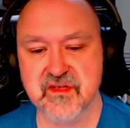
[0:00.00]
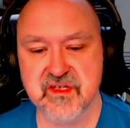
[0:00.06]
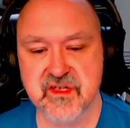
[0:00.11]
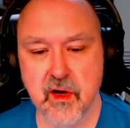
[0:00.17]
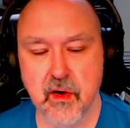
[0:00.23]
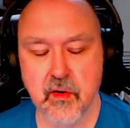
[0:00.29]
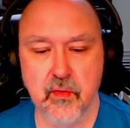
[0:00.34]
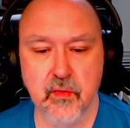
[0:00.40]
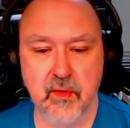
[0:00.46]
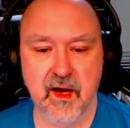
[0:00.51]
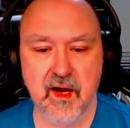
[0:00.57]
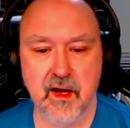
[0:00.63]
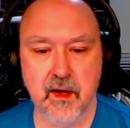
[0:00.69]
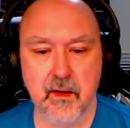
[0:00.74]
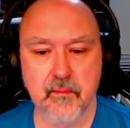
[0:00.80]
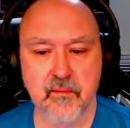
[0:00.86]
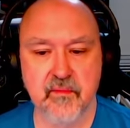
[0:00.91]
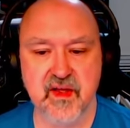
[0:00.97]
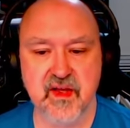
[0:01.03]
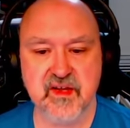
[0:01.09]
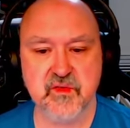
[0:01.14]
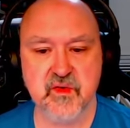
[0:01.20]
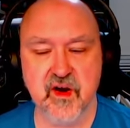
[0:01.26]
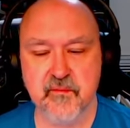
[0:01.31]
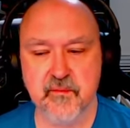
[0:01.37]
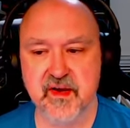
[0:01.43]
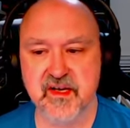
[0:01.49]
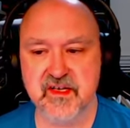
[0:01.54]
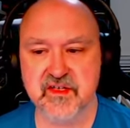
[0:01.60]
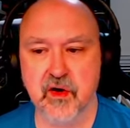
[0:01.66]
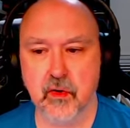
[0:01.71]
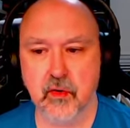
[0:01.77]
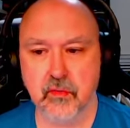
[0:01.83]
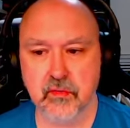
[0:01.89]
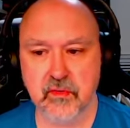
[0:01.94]
So um, that's what I've been
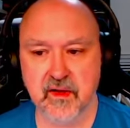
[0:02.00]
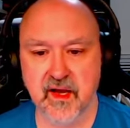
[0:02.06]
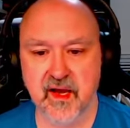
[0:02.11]
told,